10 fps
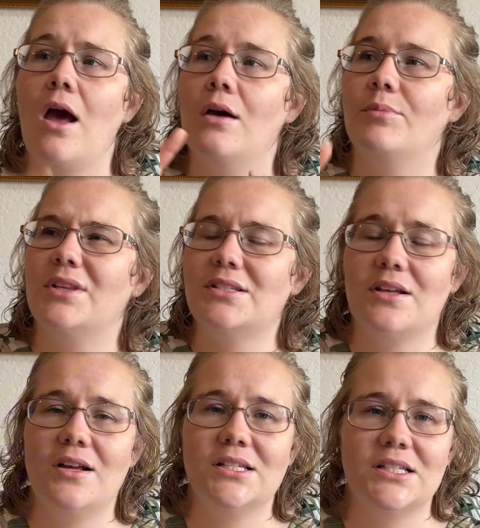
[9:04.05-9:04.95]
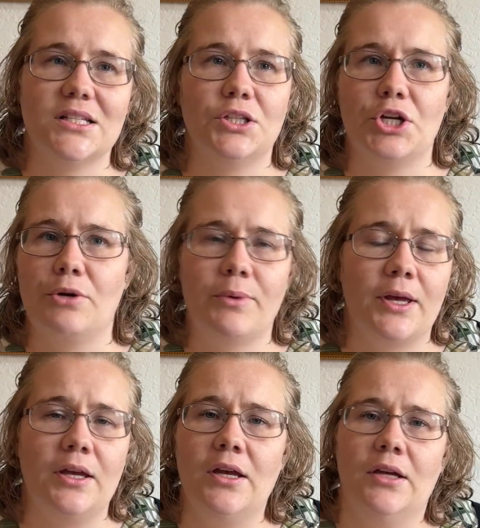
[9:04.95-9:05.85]
but the sauce is a little
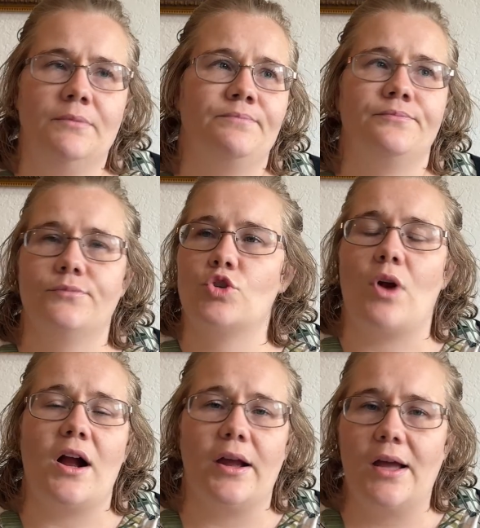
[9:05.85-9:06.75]
bit dry.